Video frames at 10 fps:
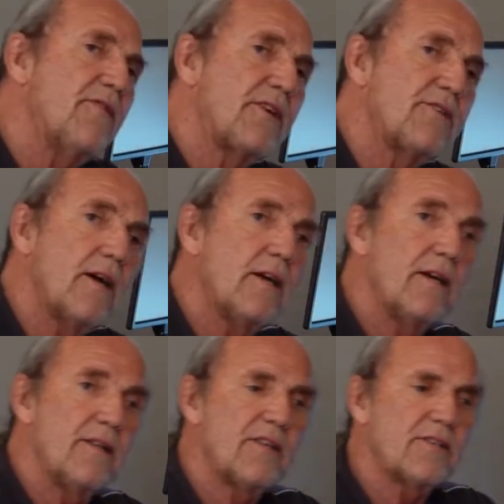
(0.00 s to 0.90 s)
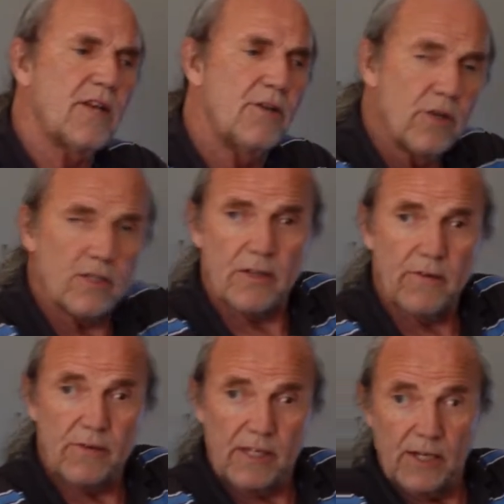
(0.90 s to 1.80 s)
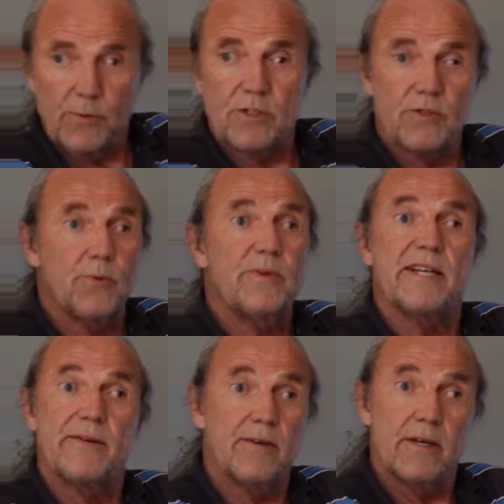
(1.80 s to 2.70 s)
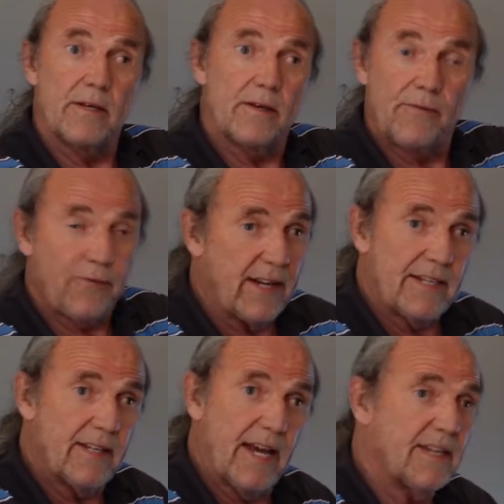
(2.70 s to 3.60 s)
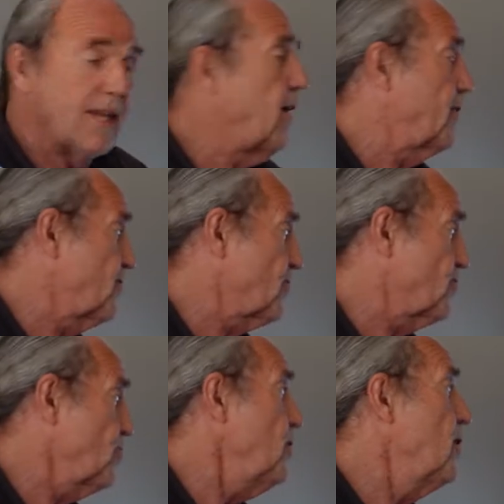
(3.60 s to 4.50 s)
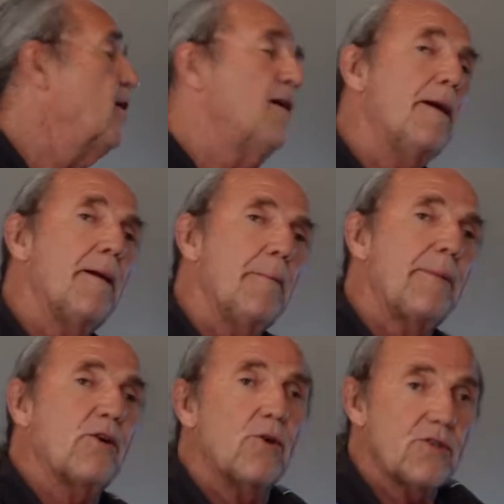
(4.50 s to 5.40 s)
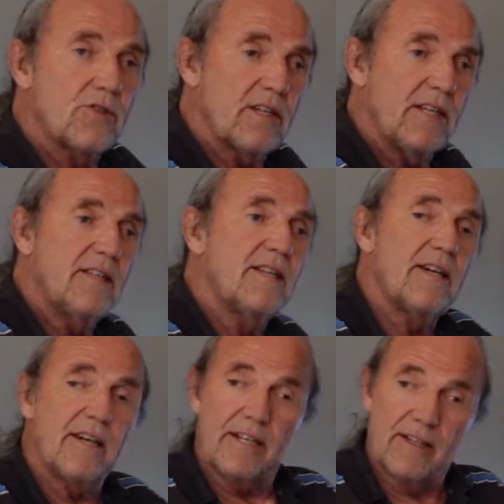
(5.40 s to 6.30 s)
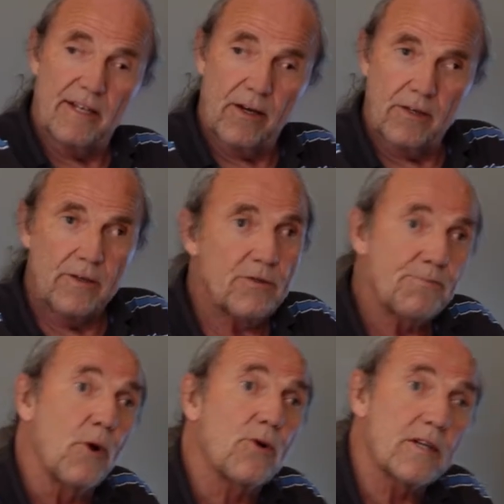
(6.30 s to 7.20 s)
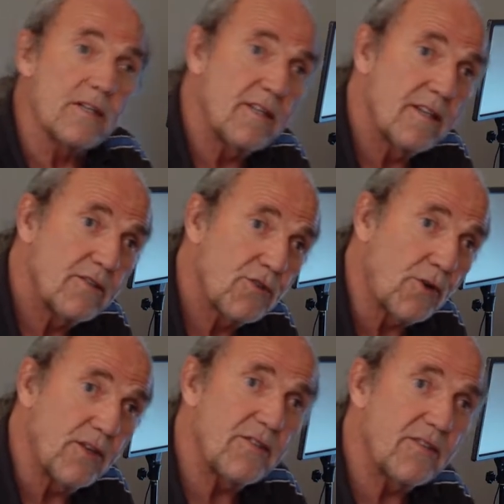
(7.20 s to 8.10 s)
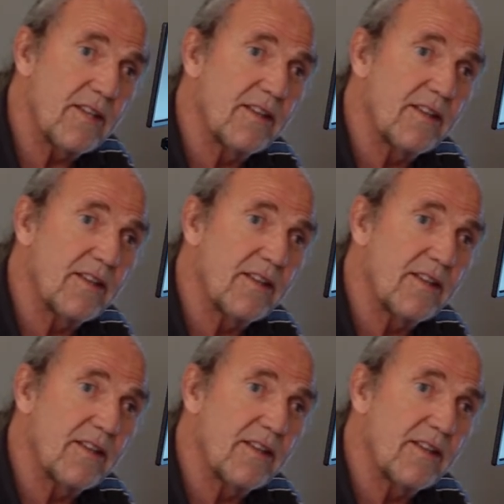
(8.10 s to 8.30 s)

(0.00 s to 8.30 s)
there's a lot of keywords you will never find any answers to, because in the spoken stories